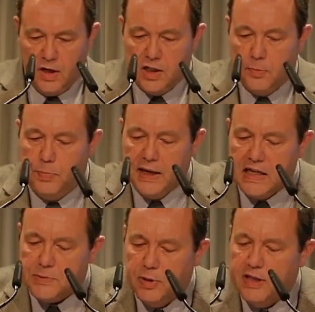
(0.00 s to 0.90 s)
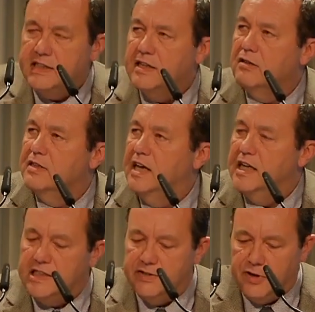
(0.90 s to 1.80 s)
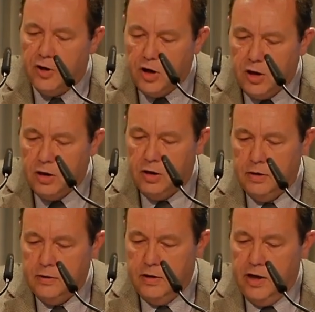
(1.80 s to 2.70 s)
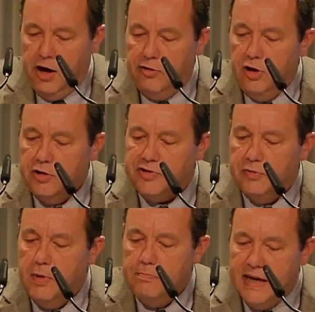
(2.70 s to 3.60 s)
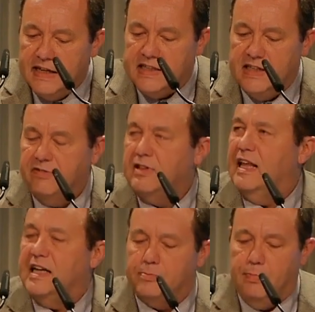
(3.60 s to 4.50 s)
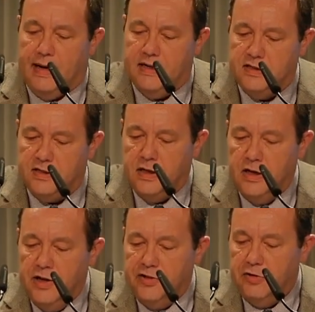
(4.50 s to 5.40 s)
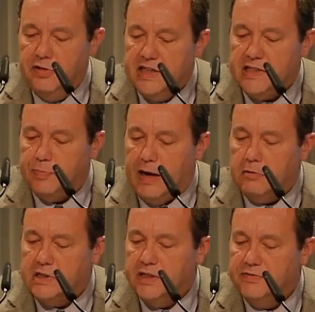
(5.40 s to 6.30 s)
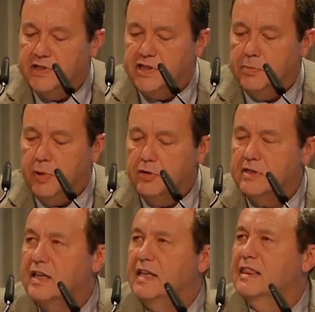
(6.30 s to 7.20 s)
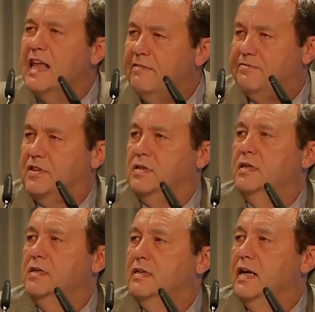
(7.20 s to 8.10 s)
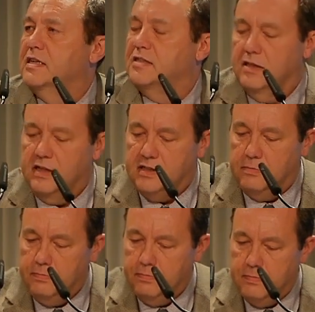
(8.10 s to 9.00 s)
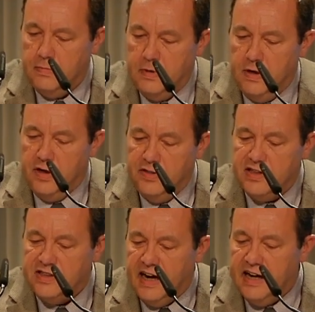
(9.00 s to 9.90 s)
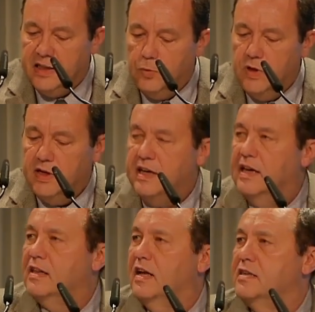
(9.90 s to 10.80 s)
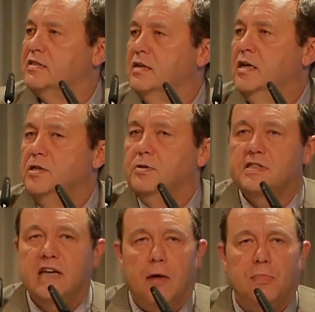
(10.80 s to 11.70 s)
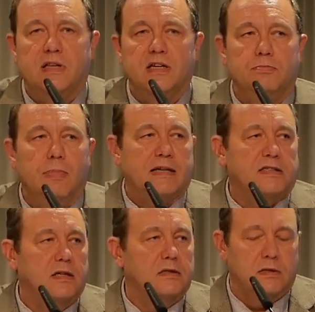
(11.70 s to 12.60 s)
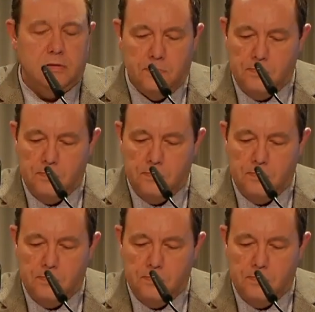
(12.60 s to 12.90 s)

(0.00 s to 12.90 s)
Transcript: The biggest political danger of all arose from the mixing of class banners through the espousal of a supposedly left nationalism that tied the working class to its capitalist masters.